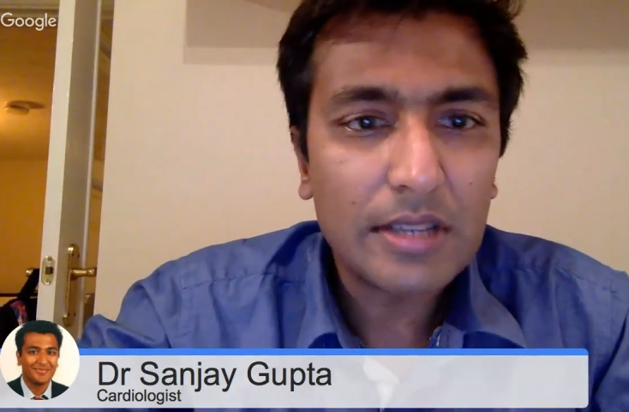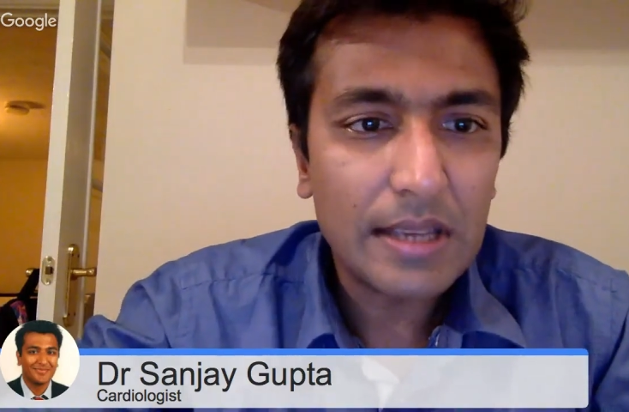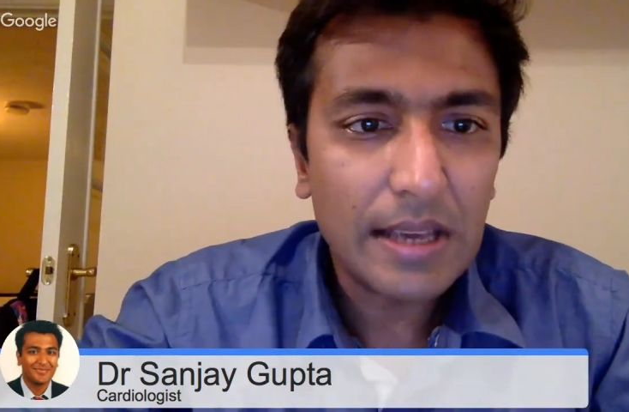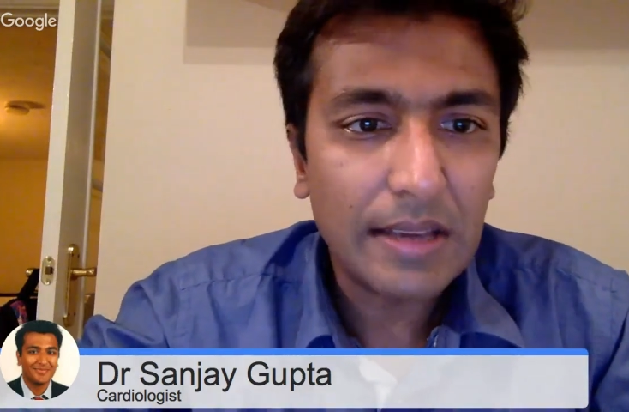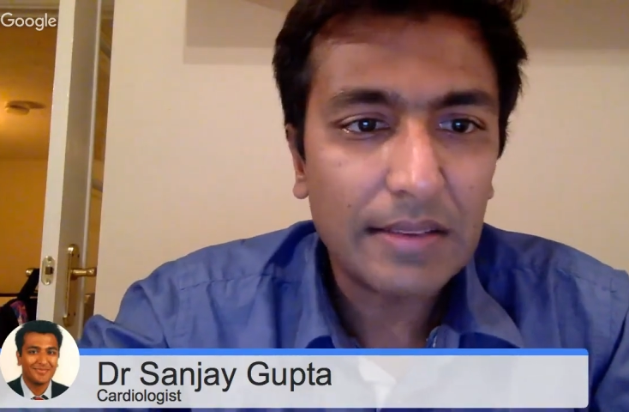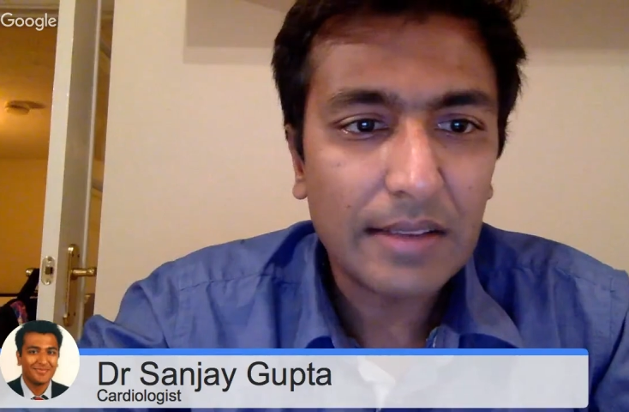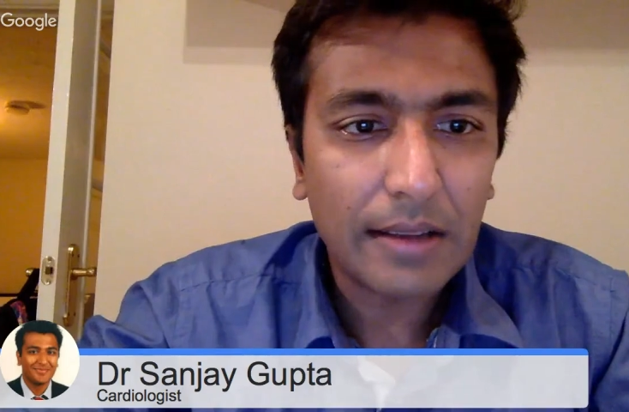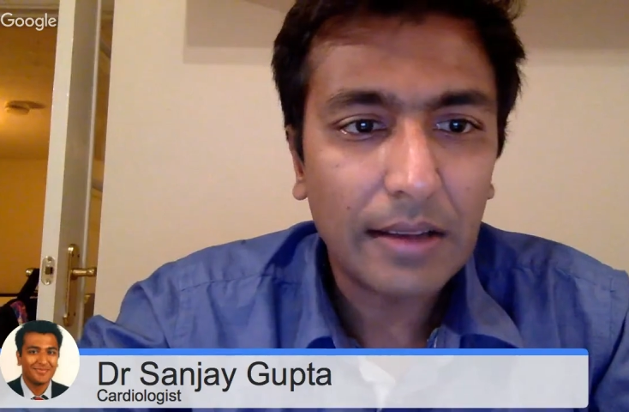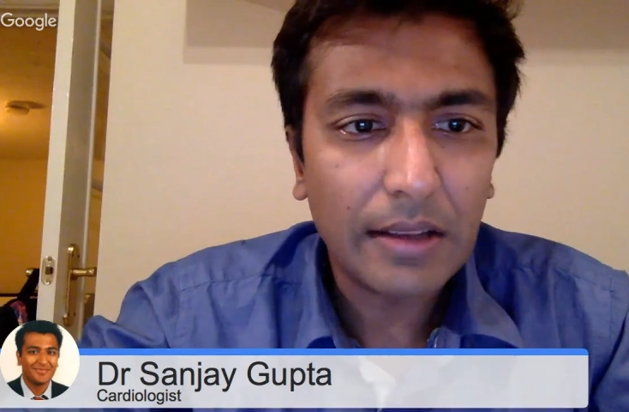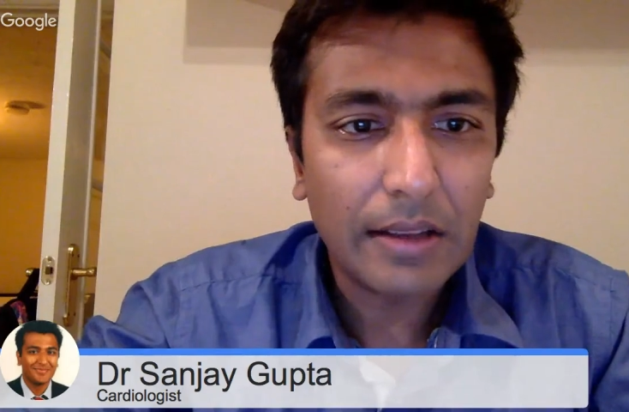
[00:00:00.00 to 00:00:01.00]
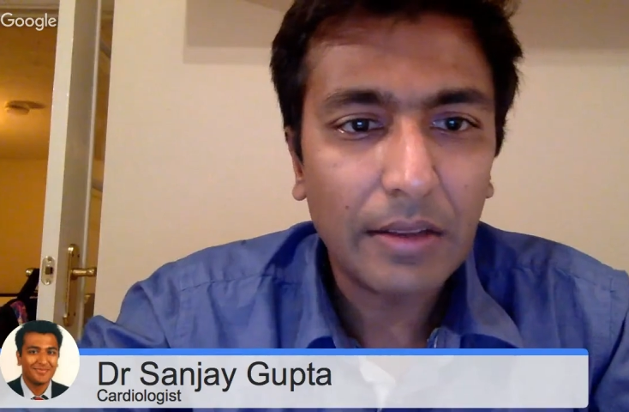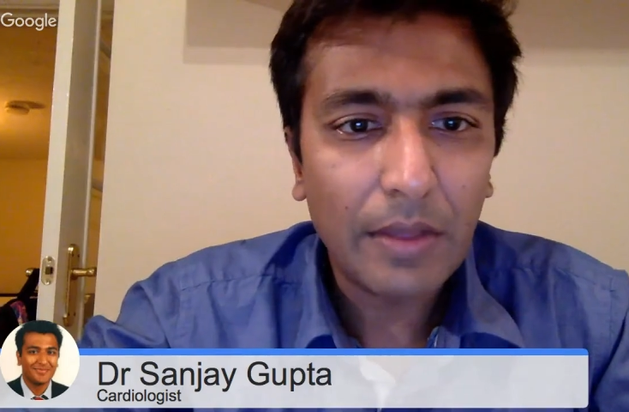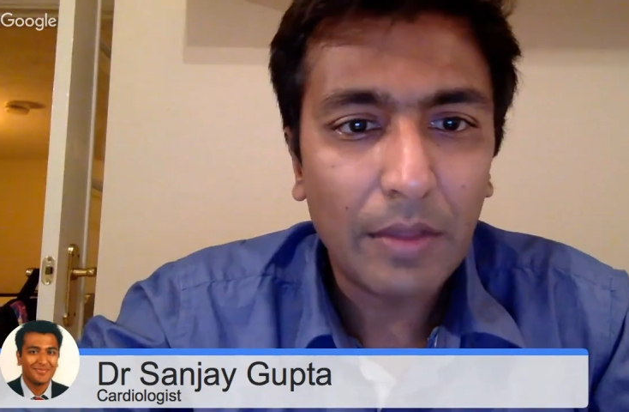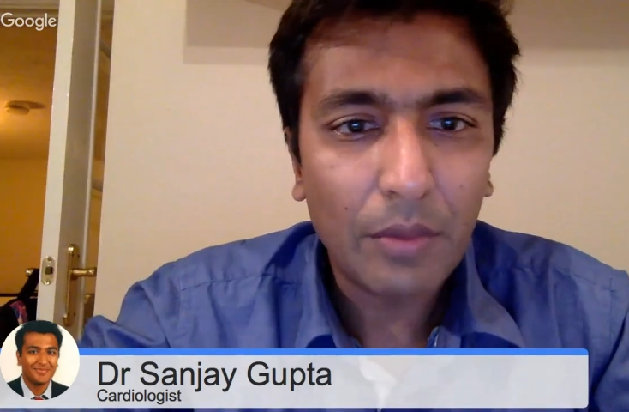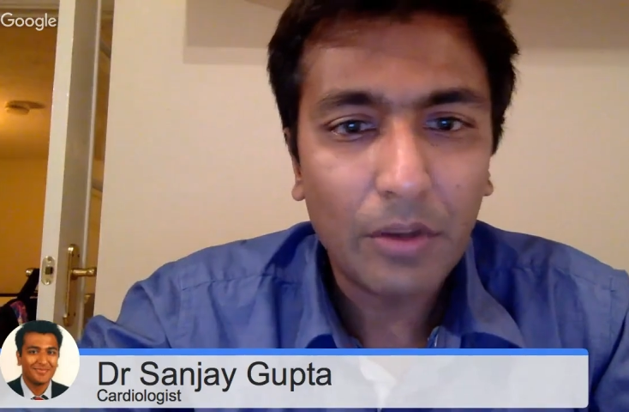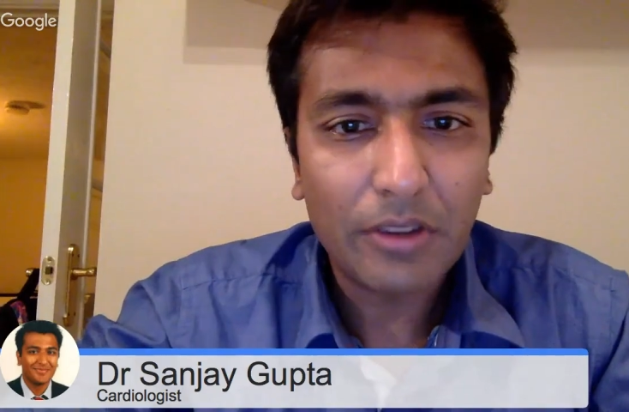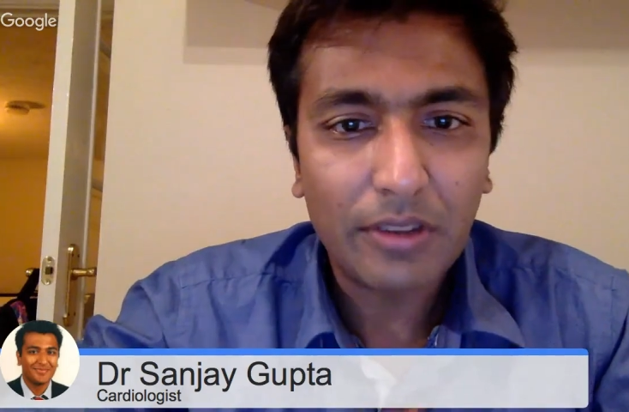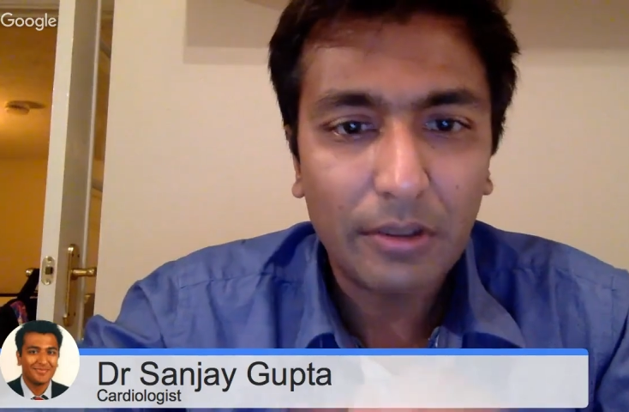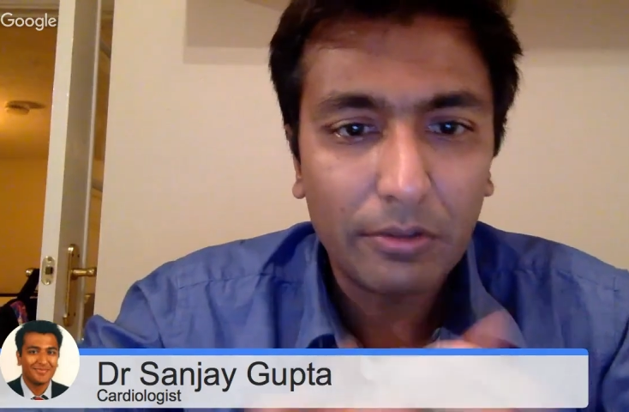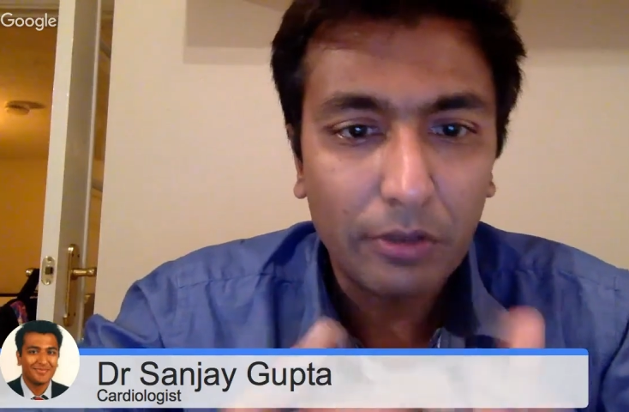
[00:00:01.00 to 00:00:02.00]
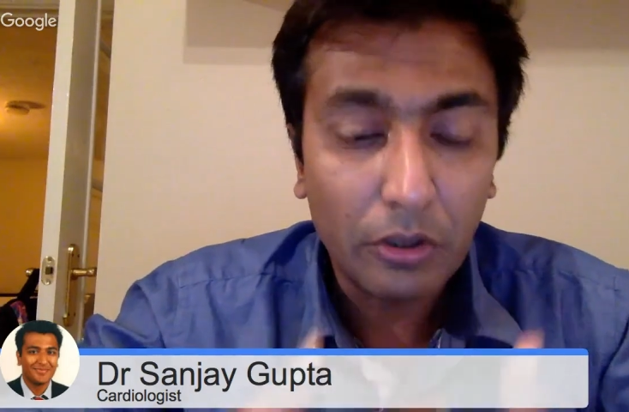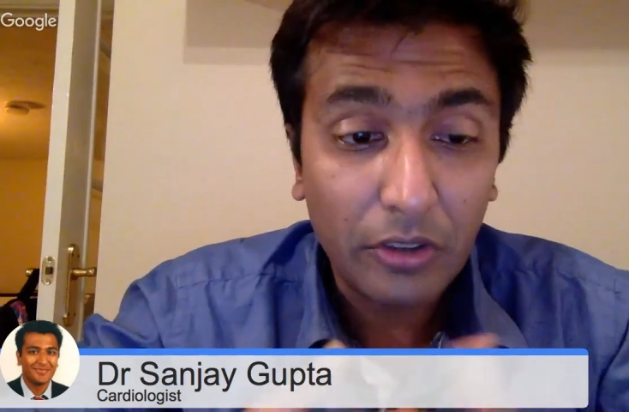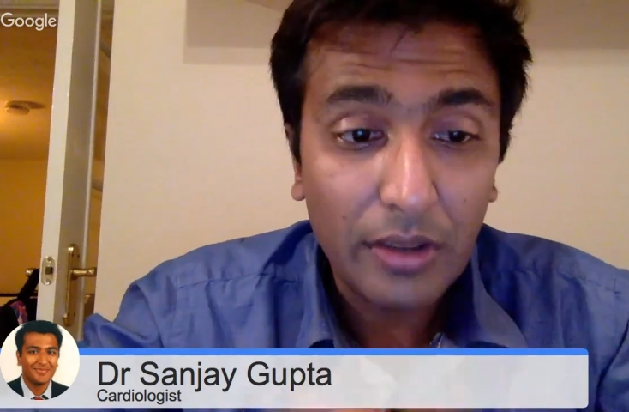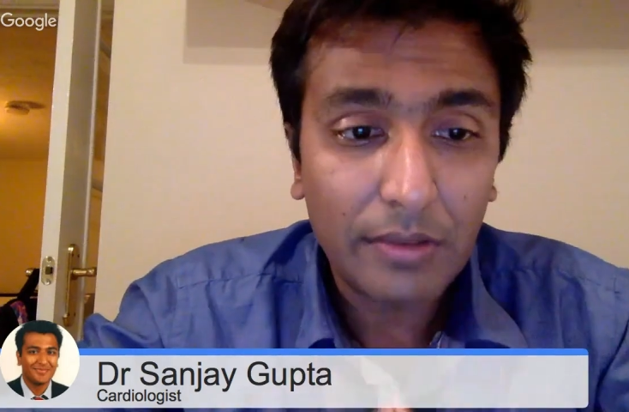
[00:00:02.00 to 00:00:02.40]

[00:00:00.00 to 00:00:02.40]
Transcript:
Speaker 1: exactly what it says for yourself.